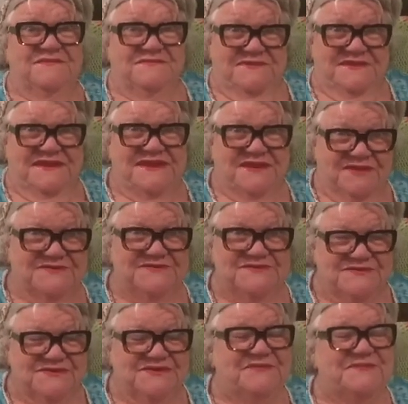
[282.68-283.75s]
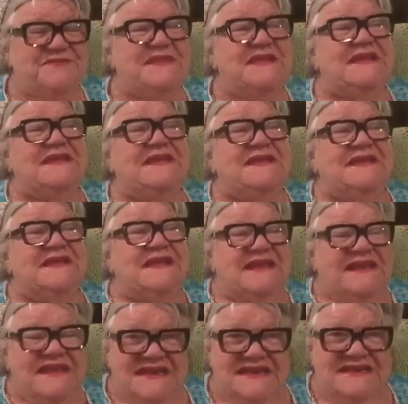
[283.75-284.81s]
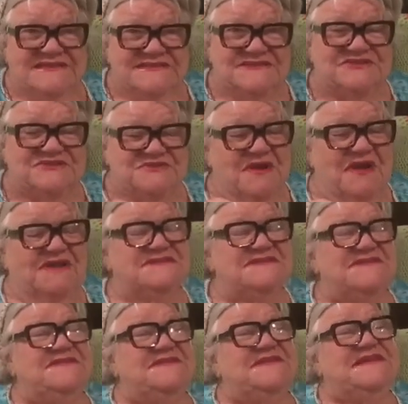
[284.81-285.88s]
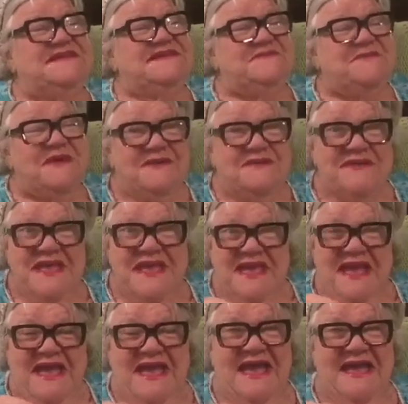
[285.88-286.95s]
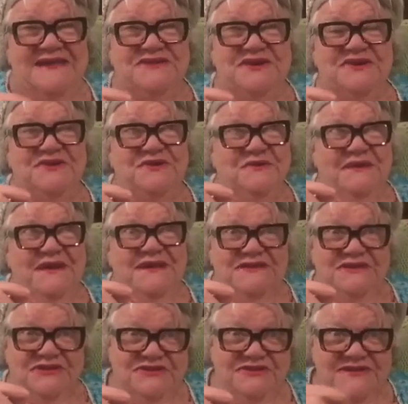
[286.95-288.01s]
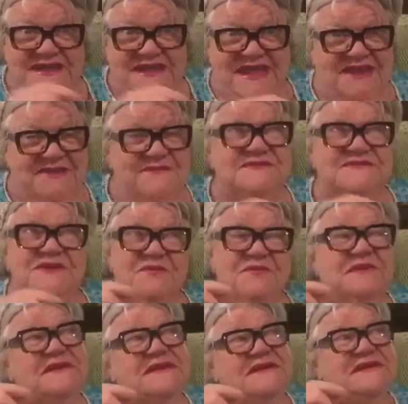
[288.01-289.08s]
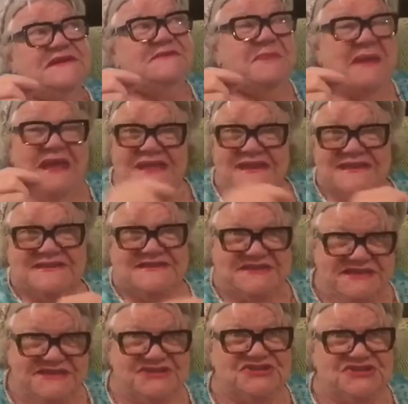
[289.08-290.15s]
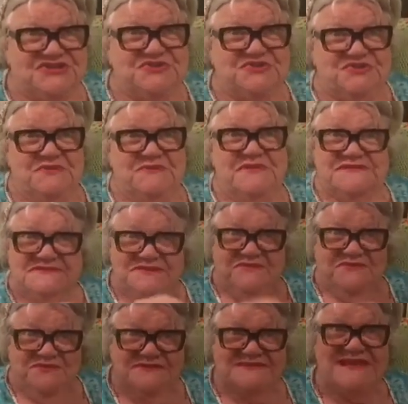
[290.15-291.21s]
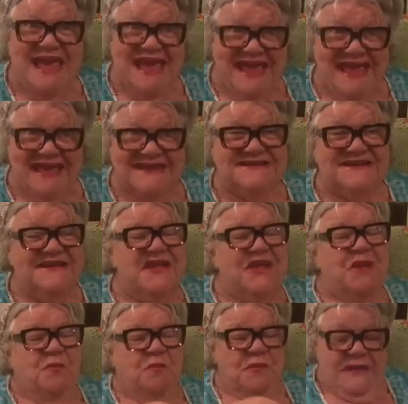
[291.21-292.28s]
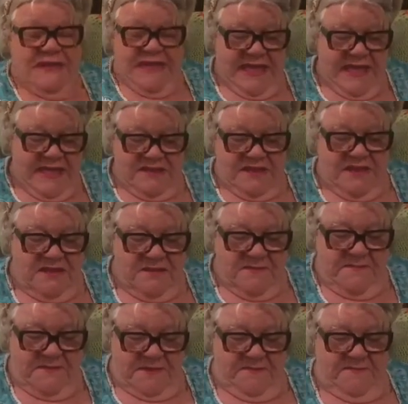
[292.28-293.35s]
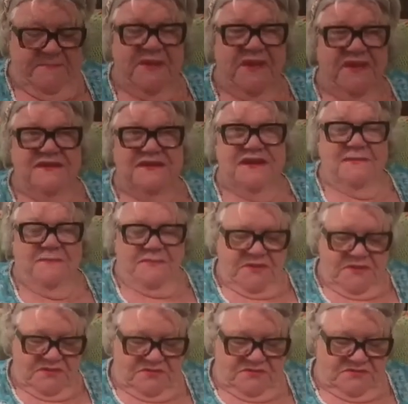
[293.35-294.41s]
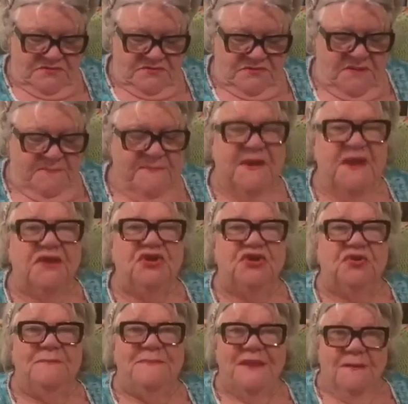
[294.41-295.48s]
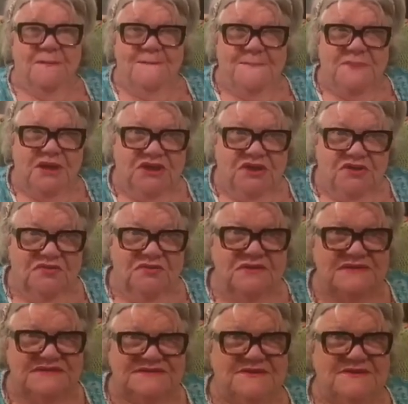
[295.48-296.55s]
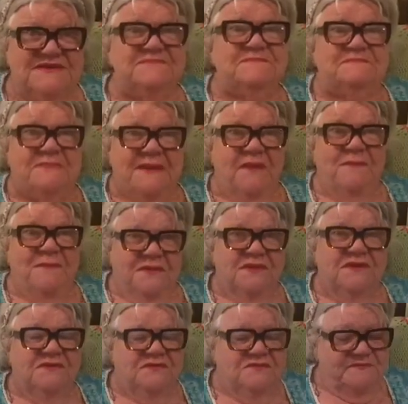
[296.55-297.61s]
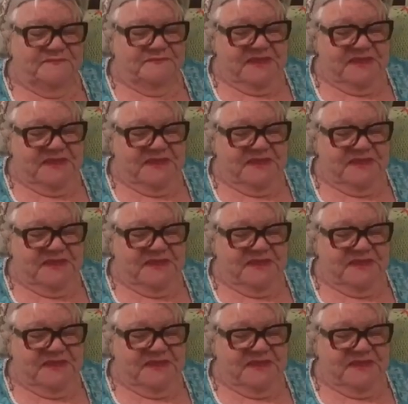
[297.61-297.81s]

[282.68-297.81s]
when he goes through. And he cleans his rocks and everything. Well, I turned around and looked at him because I really didn't pay any attention to him except for his hat. Well, he had a, a, bu- a buckle a buckle, belt buckle, is that a belt buckle?